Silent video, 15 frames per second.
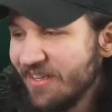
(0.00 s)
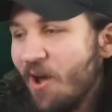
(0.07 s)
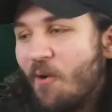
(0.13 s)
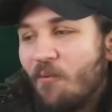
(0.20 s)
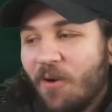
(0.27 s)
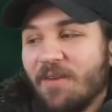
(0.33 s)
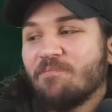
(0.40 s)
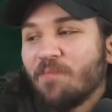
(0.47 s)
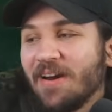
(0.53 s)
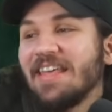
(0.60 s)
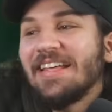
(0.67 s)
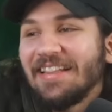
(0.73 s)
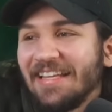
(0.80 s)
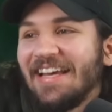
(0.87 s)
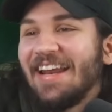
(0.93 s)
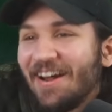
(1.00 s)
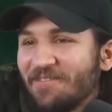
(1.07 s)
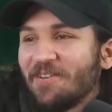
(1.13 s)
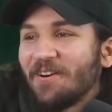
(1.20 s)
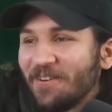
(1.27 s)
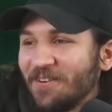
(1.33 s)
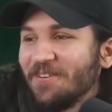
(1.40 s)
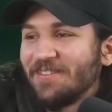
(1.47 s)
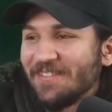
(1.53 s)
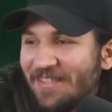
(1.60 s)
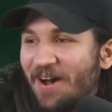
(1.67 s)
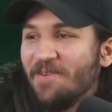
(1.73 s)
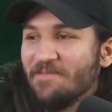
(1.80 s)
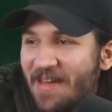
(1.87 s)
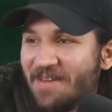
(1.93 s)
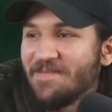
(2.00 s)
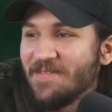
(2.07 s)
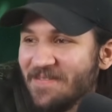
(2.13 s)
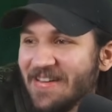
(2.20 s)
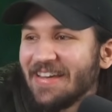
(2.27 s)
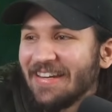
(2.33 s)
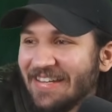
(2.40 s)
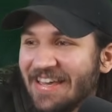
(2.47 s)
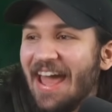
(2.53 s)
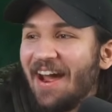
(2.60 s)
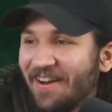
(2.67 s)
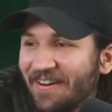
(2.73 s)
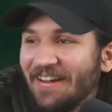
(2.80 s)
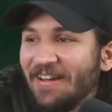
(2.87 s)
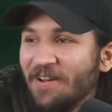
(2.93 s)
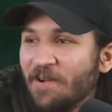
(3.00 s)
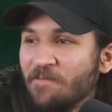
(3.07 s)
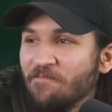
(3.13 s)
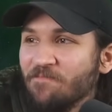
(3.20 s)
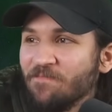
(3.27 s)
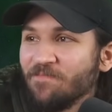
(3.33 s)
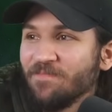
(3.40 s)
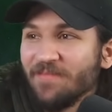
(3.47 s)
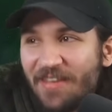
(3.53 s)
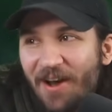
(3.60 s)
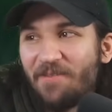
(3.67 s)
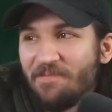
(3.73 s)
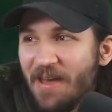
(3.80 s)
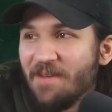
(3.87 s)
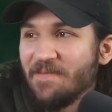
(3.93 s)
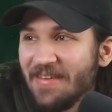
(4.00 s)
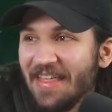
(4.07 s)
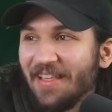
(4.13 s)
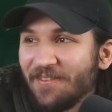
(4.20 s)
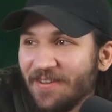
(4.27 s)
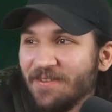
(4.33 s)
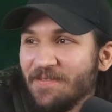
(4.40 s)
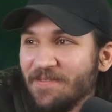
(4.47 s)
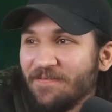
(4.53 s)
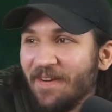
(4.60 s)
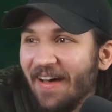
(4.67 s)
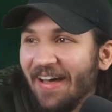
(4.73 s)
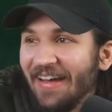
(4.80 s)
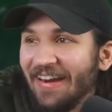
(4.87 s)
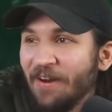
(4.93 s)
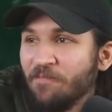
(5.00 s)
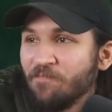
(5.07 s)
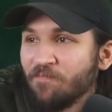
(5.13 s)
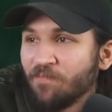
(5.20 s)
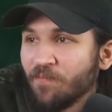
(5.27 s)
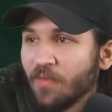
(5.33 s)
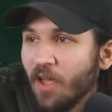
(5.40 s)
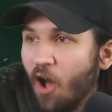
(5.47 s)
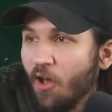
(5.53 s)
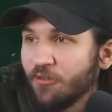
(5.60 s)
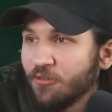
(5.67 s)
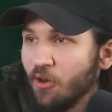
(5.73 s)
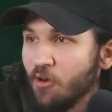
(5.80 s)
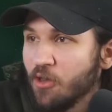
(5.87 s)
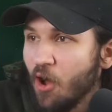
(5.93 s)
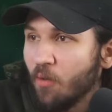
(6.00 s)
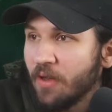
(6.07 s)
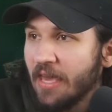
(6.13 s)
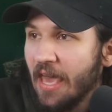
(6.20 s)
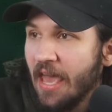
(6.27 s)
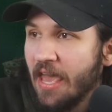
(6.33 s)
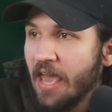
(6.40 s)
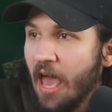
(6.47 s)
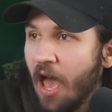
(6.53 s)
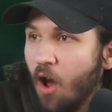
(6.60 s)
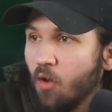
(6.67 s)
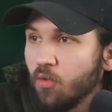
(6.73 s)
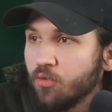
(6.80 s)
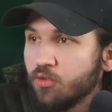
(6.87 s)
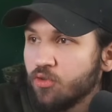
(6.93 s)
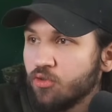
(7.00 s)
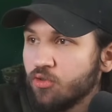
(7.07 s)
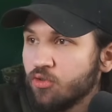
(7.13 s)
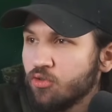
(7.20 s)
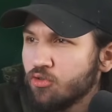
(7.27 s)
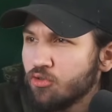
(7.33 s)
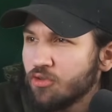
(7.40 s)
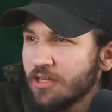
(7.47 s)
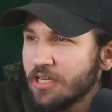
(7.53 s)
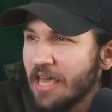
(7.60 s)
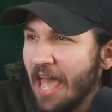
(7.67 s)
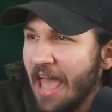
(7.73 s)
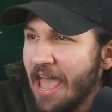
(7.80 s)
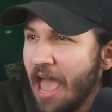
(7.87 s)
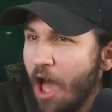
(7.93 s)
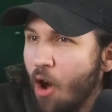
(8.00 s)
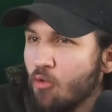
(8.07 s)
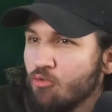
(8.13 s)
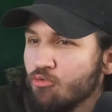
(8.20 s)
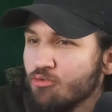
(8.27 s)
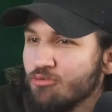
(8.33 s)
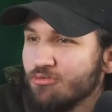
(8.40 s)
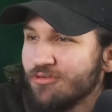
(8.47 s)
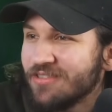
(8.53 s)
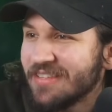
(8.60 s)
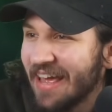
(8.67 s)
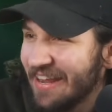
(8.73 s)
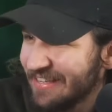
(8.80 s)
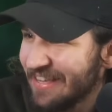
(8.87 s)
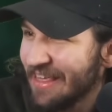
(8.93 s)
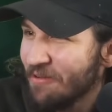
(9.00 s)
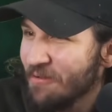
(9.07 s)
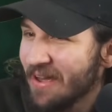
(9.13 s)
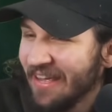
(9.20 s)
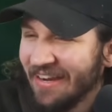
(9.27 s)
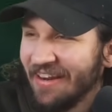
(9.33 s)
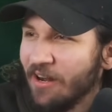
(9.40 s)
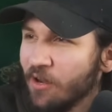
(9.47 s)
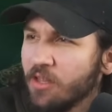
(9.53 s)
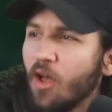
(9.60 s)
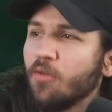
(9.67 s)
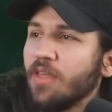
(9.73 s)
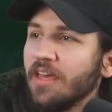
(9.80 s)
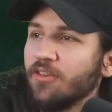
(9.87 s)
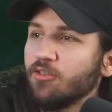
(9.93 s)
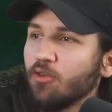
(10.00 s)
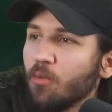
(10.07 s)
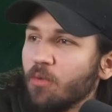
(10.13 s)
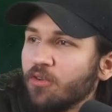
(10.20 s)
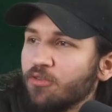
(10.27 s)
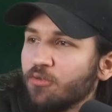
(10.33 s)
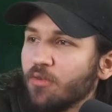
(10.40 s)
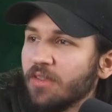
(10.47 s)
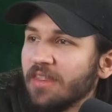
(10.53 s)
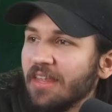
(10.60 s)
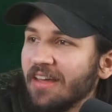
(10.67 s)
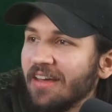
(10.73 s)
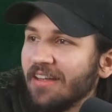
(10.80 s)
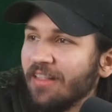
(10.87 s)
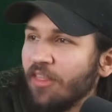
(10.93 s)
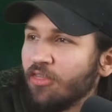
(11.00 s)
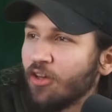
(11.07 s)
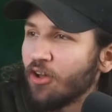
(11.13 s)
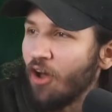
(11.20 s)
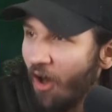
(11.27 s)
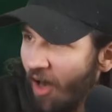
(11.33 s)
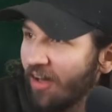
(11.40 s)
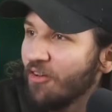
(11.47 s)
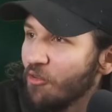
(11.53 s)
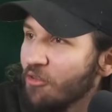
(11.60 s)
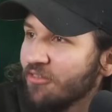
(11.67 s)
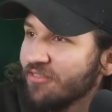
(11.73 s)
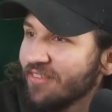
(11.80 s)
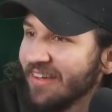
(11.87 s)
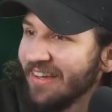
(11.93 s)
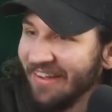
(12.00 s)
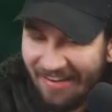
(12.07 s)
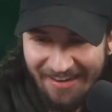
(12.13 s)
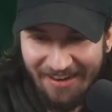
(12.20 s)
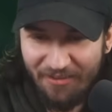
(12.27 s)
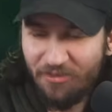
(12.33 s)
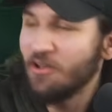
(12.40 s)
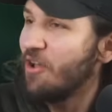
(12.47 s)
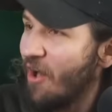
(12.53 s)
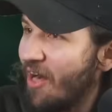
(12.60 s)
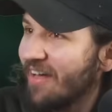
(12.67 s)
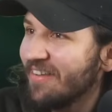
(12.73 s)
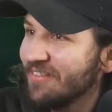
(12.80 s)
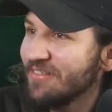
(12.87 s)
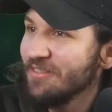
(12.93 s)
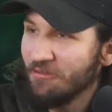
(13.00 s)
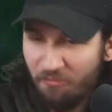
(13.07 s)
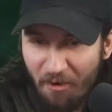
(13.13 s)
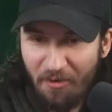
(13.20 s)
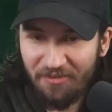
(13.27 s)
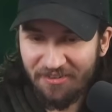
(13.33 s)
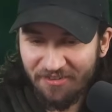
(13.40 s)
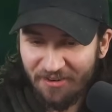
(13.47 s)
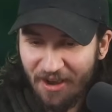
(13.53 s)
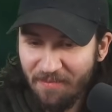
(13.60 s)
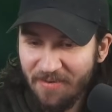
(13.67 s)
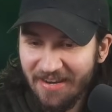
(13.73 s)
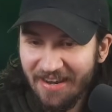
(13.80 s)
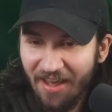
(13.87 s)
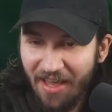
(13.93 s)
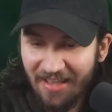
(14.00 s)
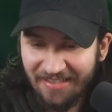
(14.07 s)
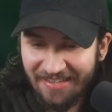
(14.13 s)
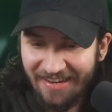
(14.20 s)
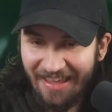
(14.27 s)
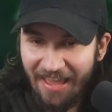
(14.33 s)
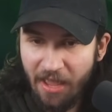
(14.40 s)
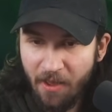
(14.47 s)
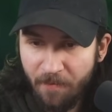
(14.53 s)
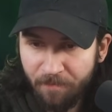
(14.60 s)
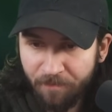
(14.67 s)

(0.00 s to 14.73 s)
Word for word: Yo, we're pretty elite at recruits, though. Maybe we could carry. Yo, maybe that's going to be fine. Also, yo, Chaos... Chaos, did I say that right? Yo, thank you so much for the, the goggles. The goggles and the roses are coming in hot today.